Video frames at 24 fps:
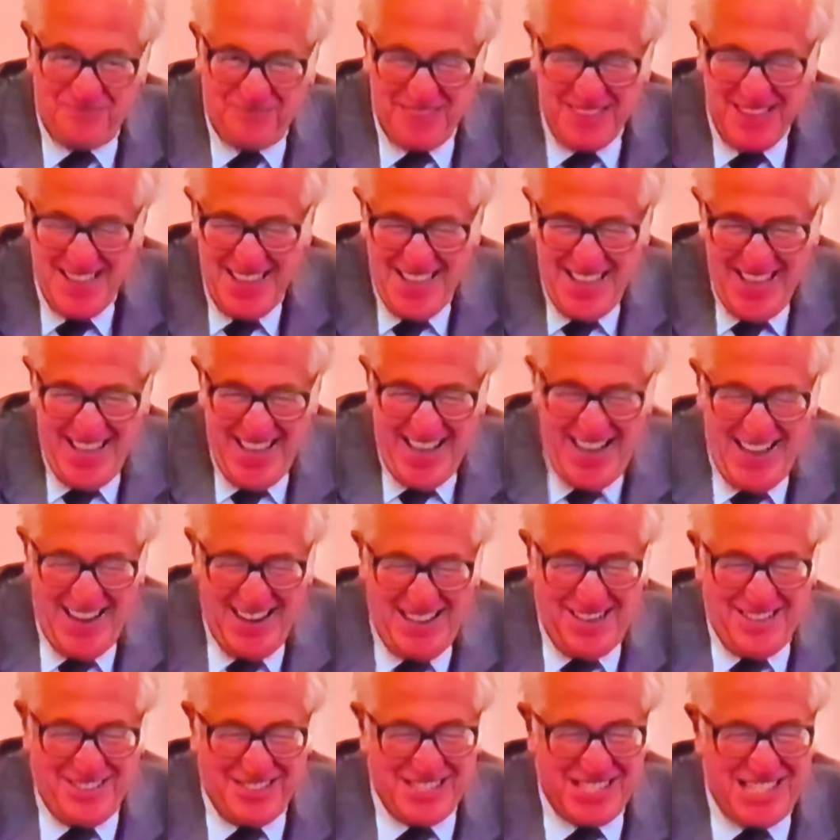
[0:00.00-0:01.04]

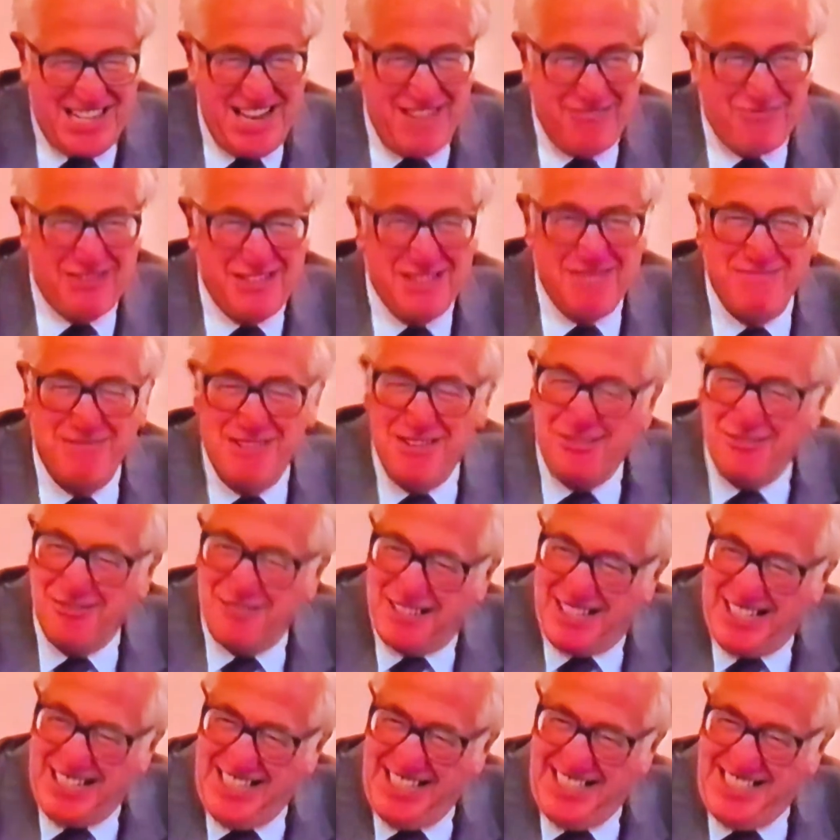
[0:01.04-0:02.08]
And I was there for a
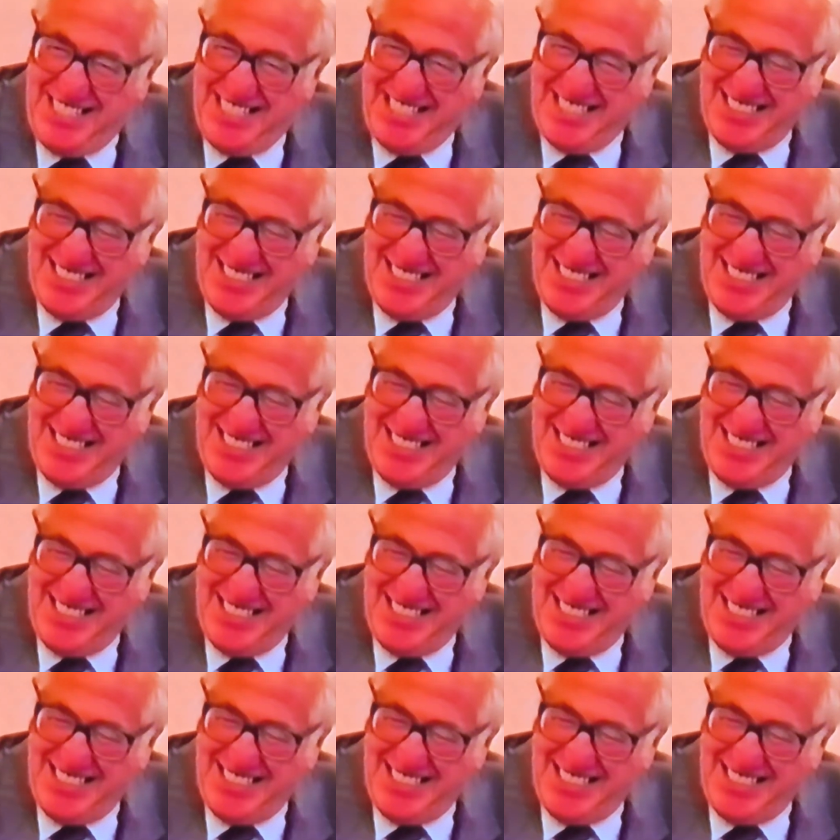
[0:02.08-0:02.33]
mortgage.